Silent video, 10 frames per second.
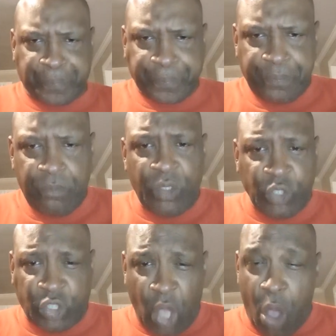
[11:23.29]

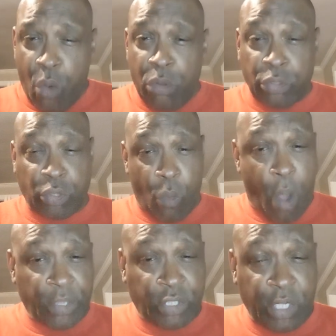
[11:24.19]
So watch
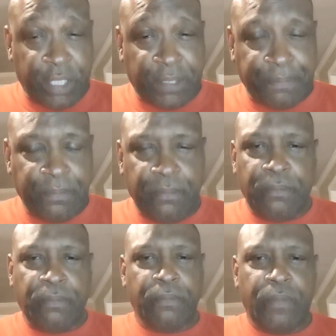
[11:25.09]
this.
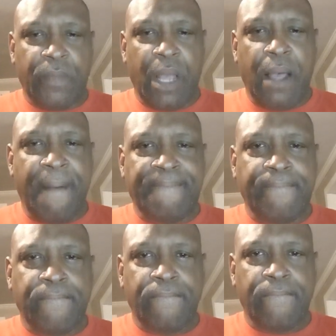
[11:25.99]

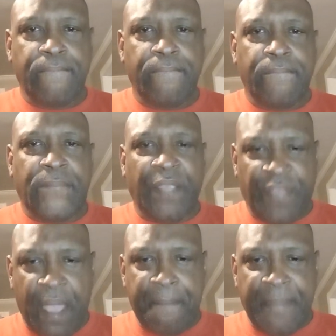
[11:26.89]

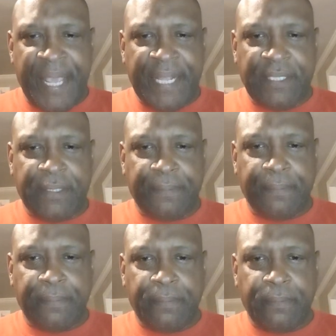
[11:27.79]
That means
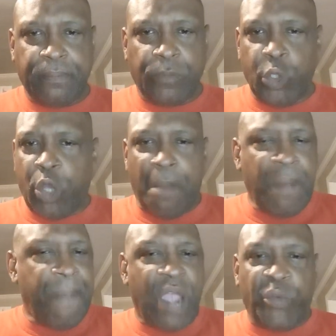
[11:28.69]
you coming
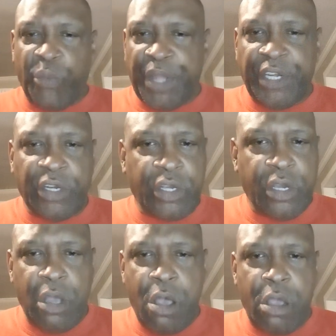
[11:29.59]
back ready to
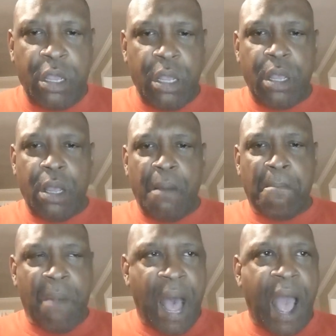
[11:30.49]
cook,
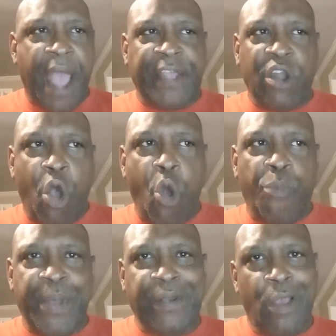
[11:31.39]
mind
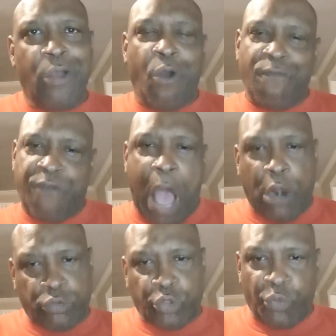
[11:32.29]
open, gonna follow
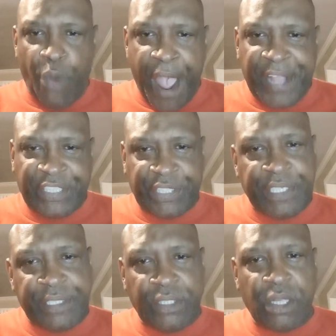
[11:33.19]

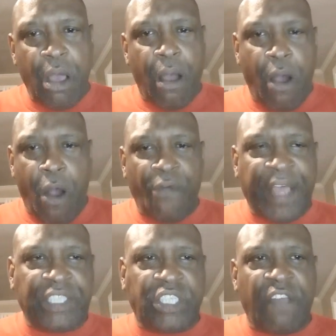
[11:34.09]
directions, all that
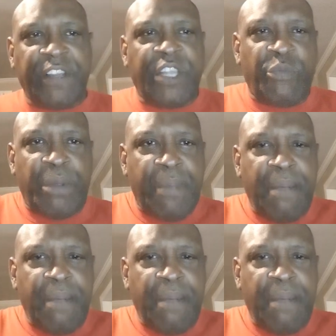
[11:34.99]
stuff. And then remember,